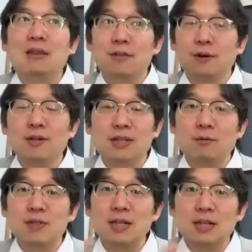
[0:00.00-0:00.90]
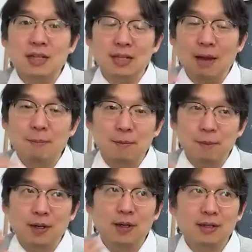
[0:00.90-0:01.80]
I thought that was debt capital
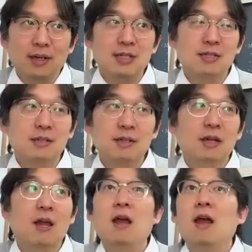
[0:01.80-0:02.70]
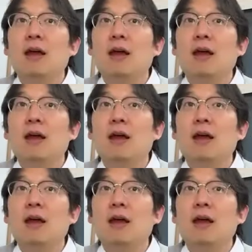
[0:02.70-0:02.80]
market guy's thing.